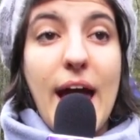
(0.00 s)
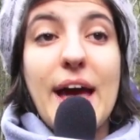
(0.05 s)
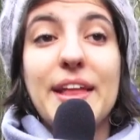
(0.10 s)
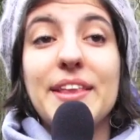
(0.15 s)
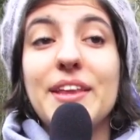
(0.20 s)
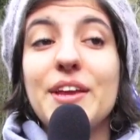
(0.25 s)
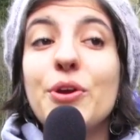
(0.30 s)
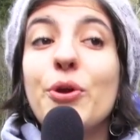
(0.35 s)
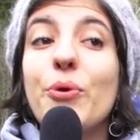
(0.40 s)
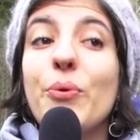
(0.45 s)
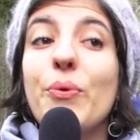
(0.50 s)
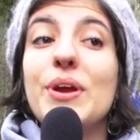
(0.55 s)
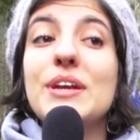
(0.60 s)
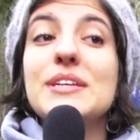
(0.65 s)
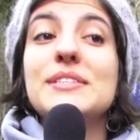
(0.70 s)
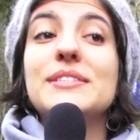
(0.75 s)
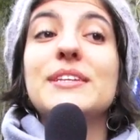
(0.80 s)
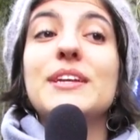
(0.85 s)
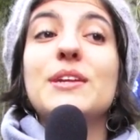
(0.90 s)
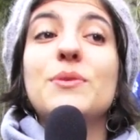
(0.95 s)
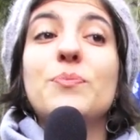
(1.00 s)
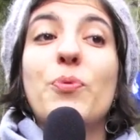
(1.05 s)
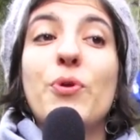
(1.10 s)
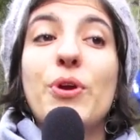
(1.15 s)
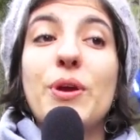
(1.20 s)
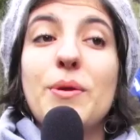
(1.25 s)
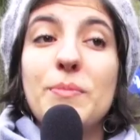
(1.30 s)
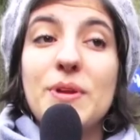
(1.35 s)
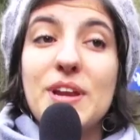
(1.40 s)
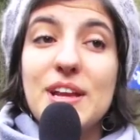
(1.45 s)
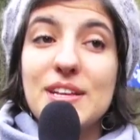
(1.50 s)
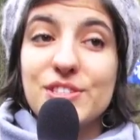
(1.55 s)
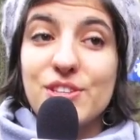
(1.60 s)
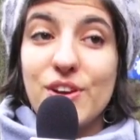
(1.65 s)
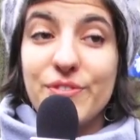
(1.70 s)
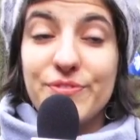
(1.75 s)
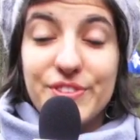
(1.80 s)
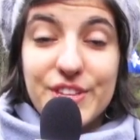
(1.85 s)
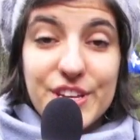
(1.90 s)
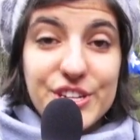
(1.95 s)
and increase in preeminence
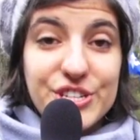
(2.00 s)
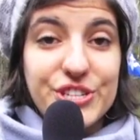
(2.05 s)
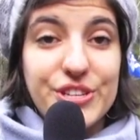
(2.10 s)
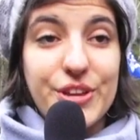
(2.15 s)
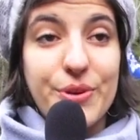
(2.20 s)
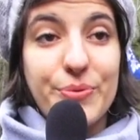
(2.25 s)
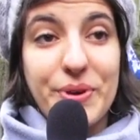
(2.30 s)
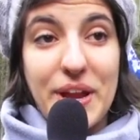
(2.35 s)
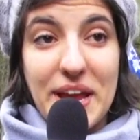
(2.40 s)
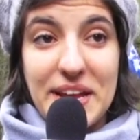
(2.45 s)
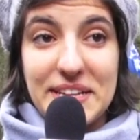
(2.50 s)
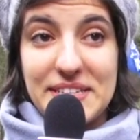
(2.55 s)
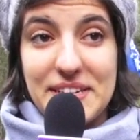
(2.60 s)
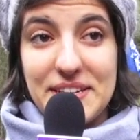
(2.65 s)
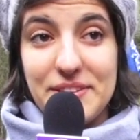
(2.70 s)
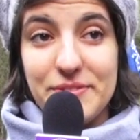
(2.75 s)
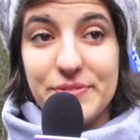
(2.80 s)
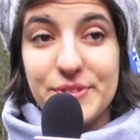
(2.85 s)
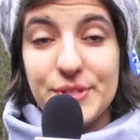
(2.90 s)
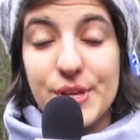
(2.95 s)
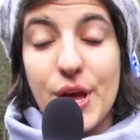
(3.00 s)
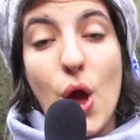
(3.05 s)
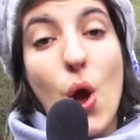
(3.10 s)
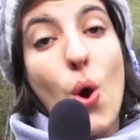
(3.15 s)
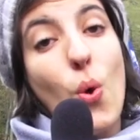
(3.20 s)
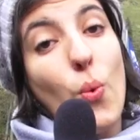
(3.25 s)
of digital natives,